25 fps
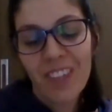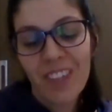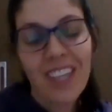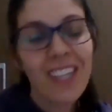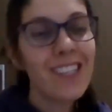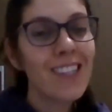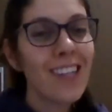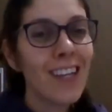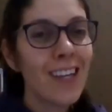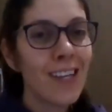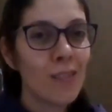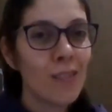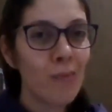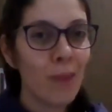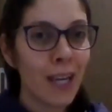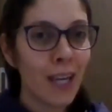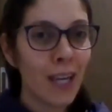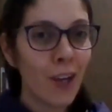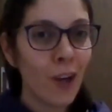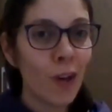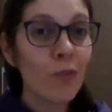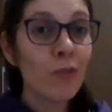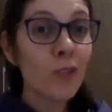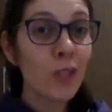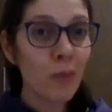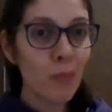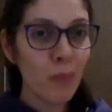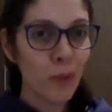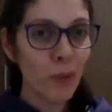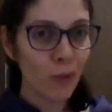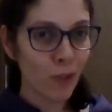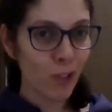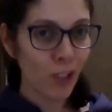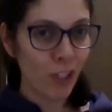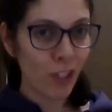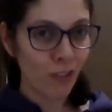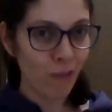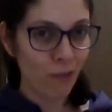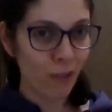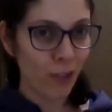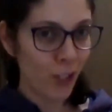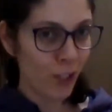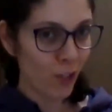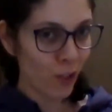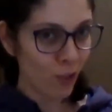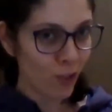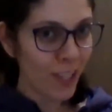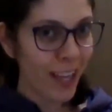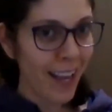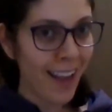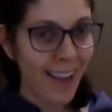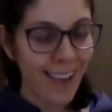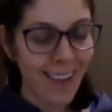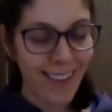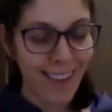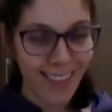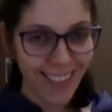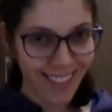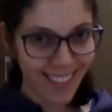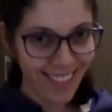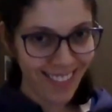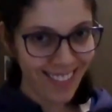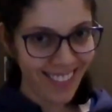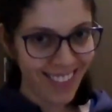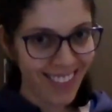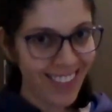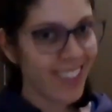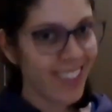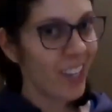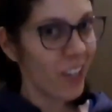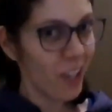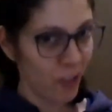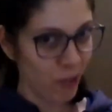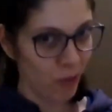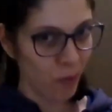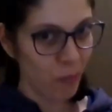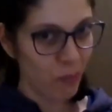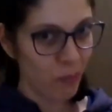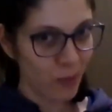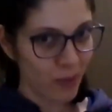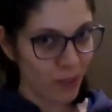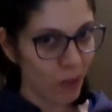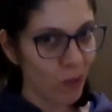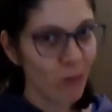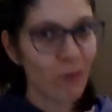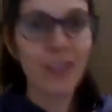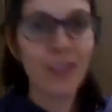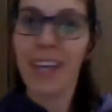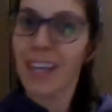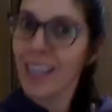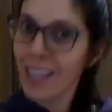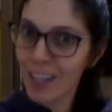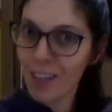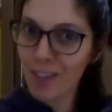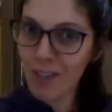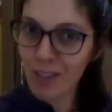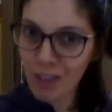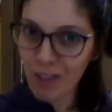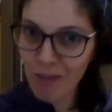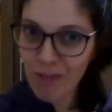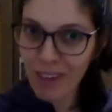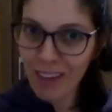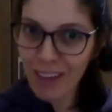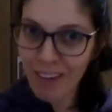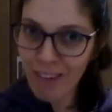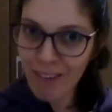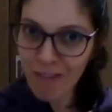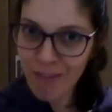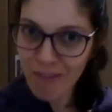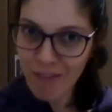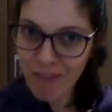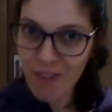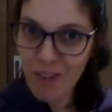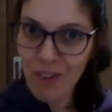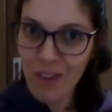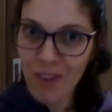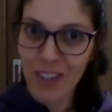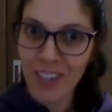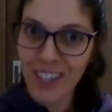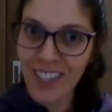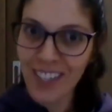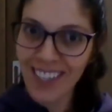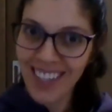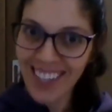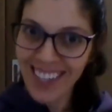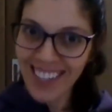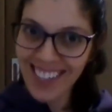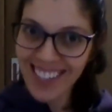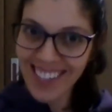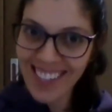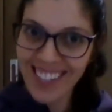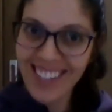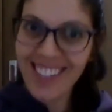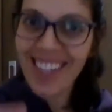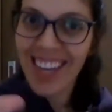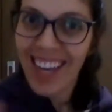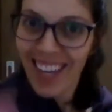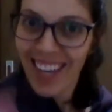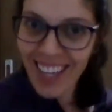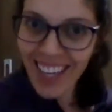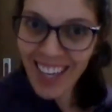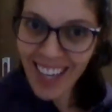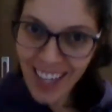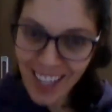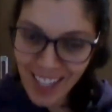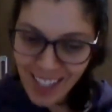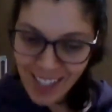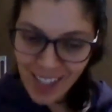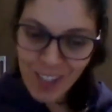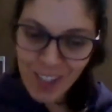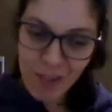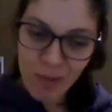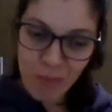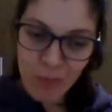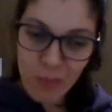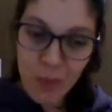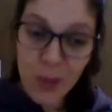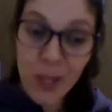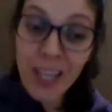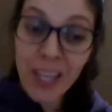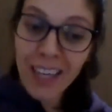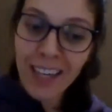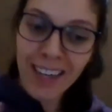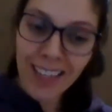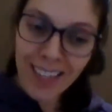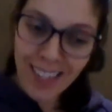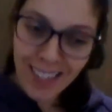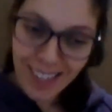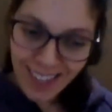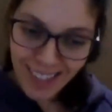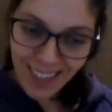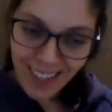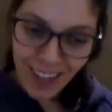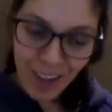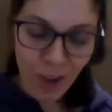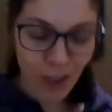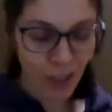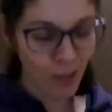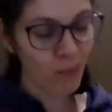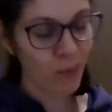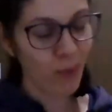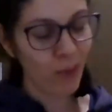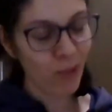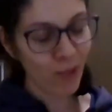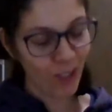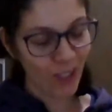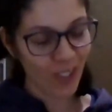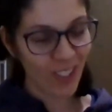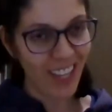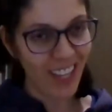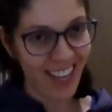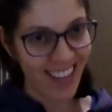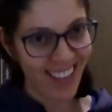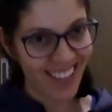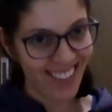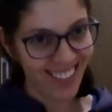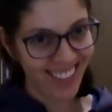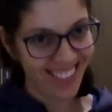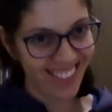is this my contribution for today in the group. So thank you, João, for telling us, bringing us the gospel today.